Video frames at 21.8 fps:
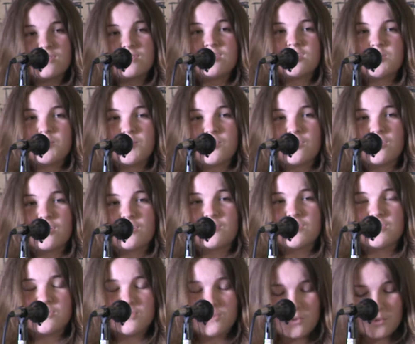the spirit of
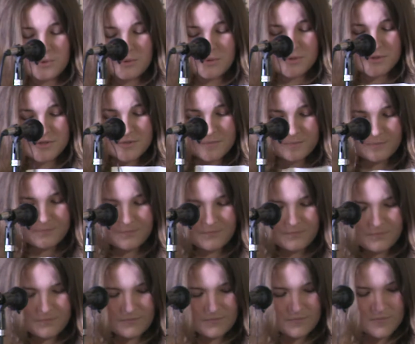its locals.
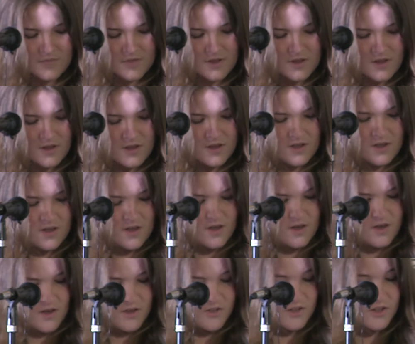
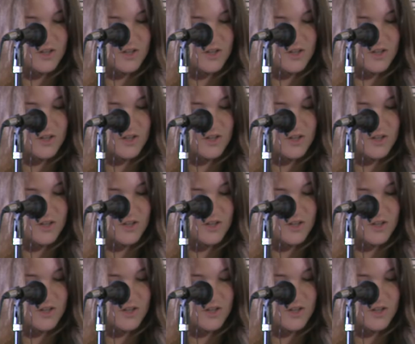The